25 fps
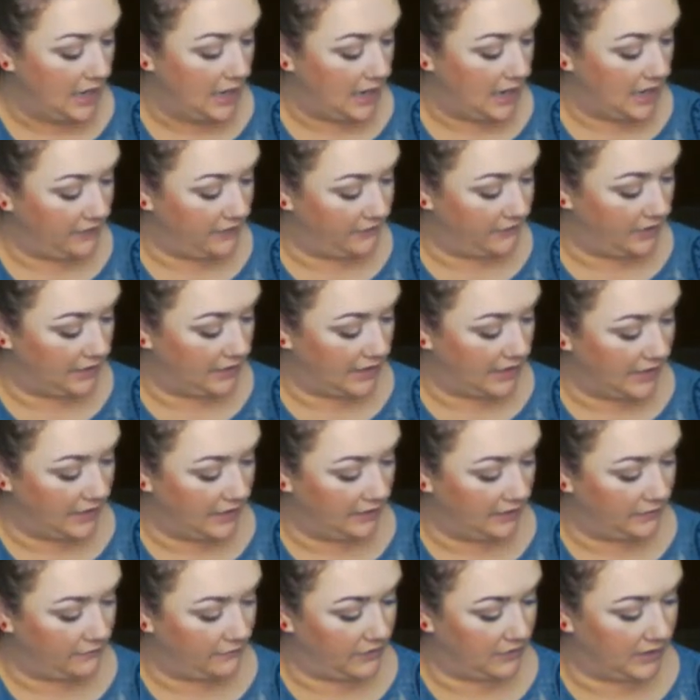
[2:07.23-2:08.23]
I feel
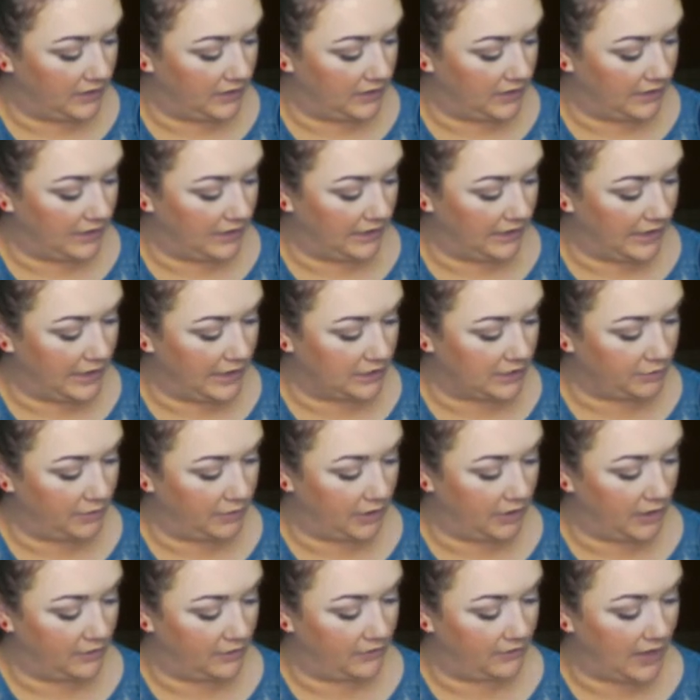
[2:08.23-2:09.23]
like Vanilla and
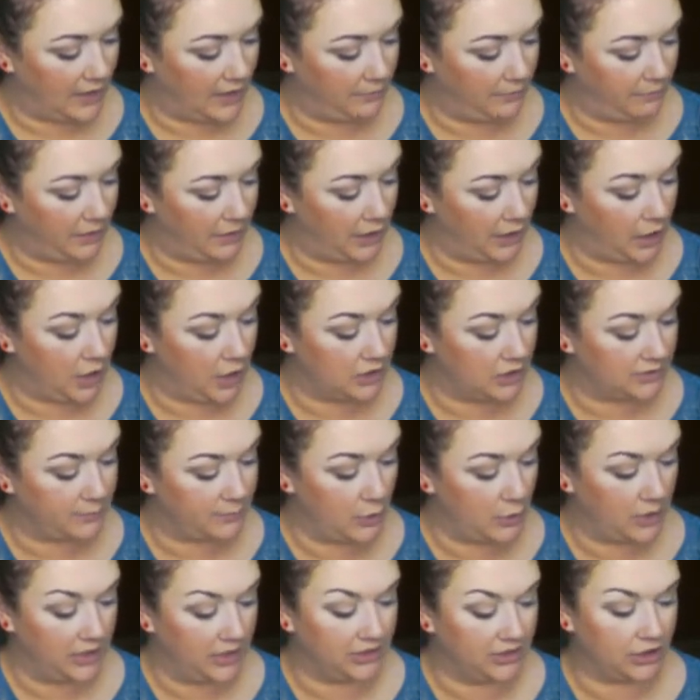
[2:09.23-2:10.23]
Cashmere have gotten bigger.
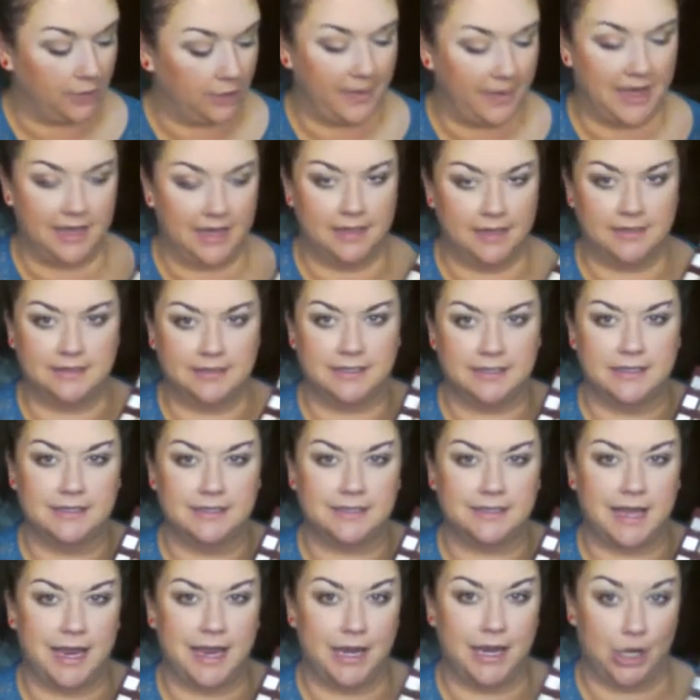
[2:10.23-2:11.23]
Smoky Topaz is
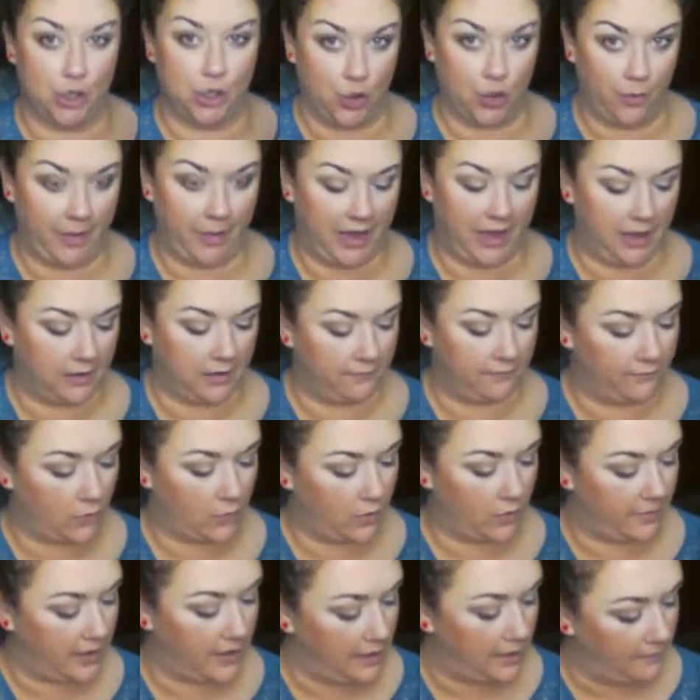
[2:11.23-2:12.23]
a new pan
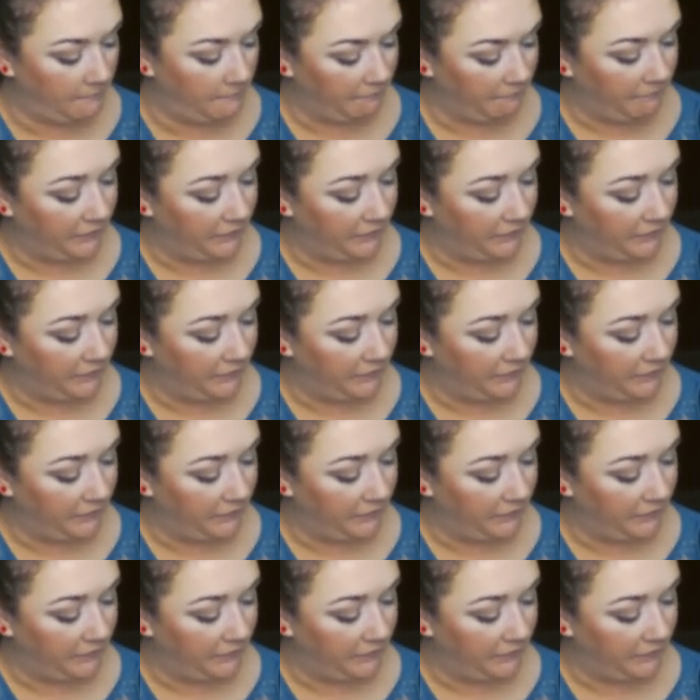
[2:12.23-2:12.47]
for me.